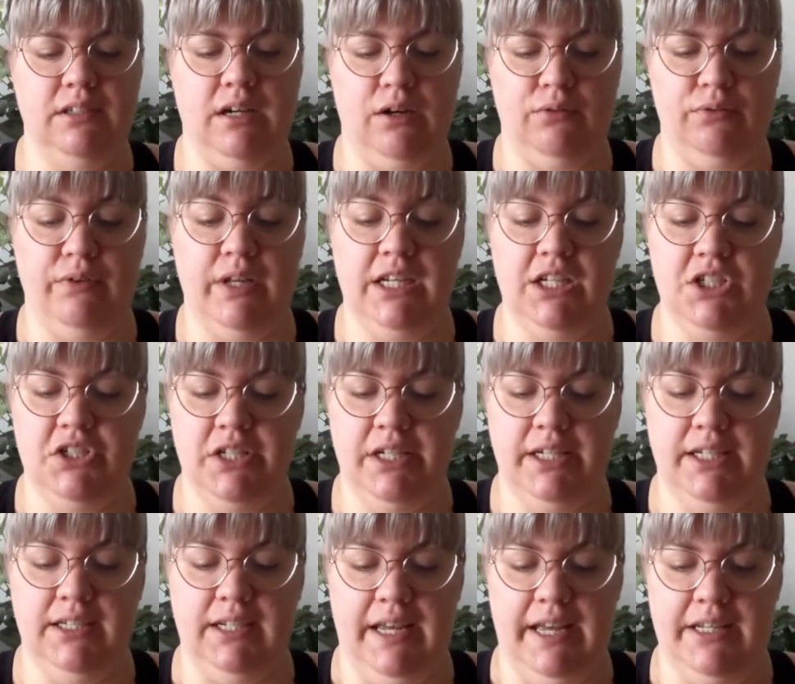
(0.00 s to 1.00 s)
I'll finish
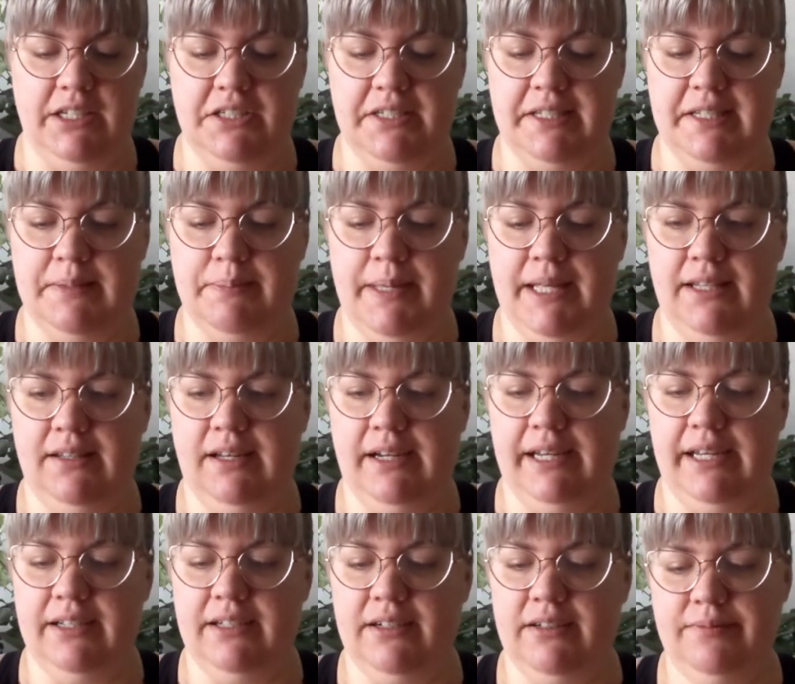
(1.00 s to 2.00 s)
it and just be
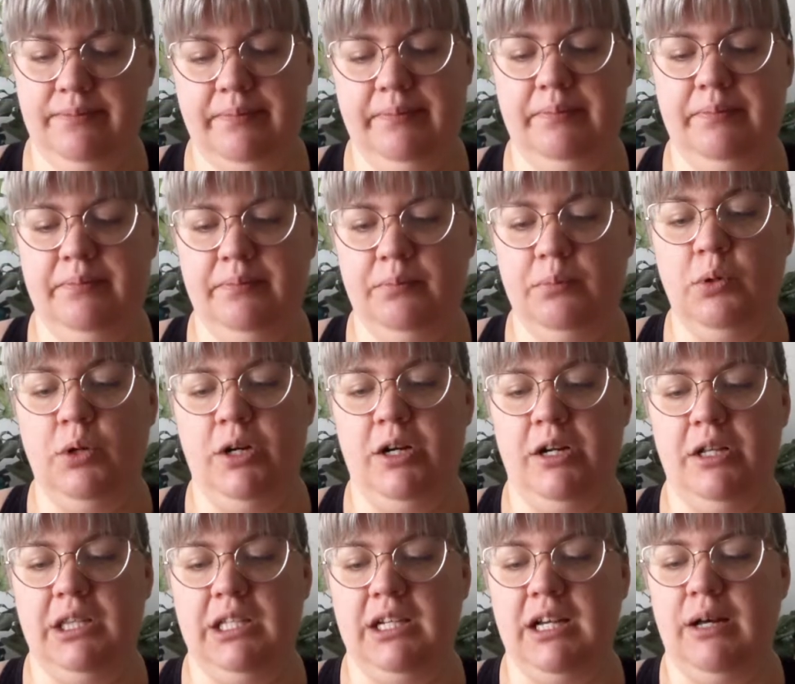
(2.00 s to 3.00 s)
like, put
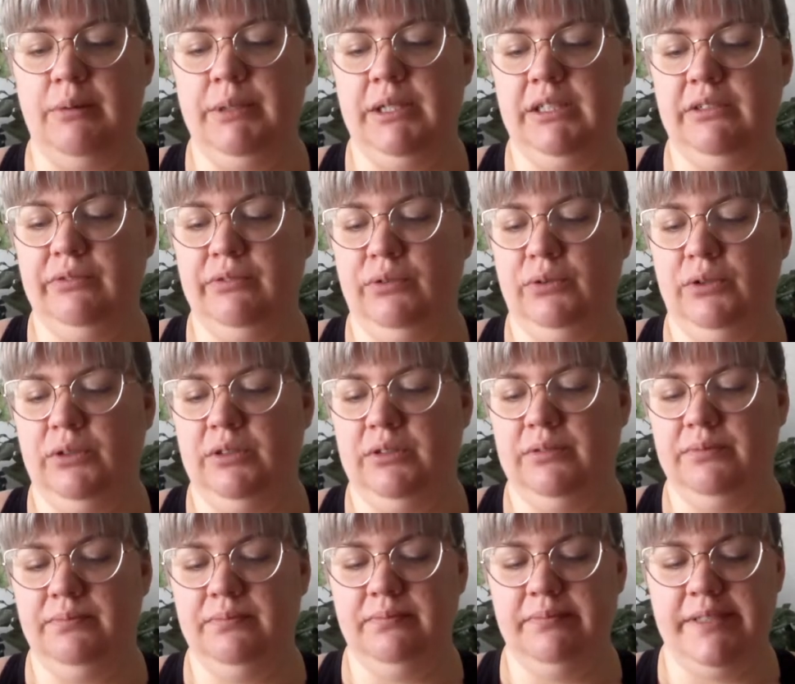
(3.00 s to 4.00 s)
it in the cupboard for
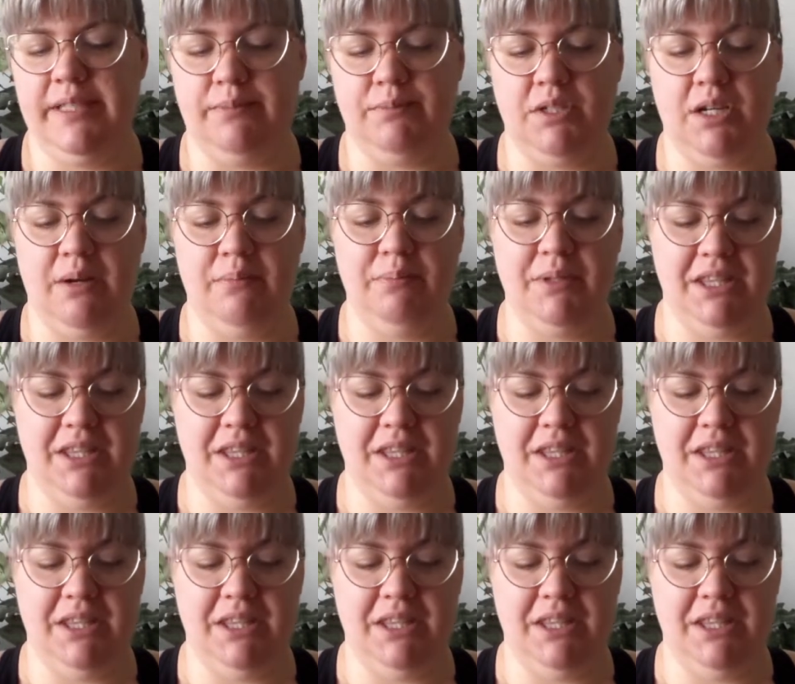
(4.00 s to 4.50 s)
some time.